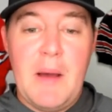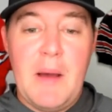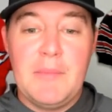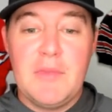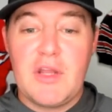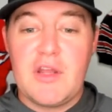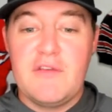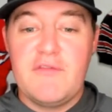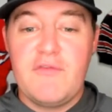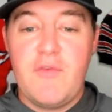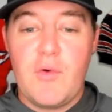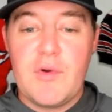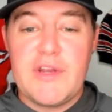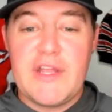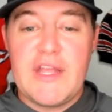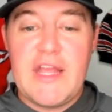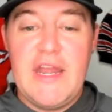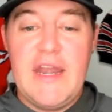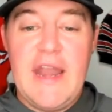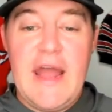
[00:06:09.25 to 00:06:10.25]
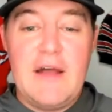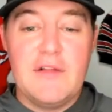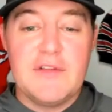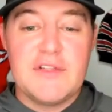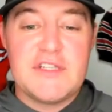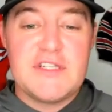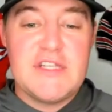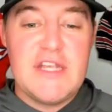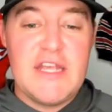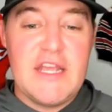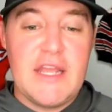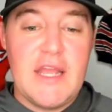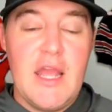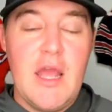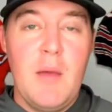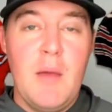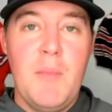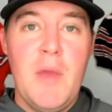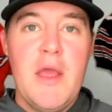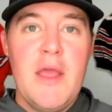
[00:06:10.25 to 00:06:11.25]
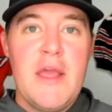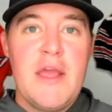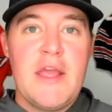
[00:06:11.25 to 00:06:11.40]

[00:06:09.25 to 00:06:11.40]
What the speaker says: I'm looking forward to getting out and seeing him.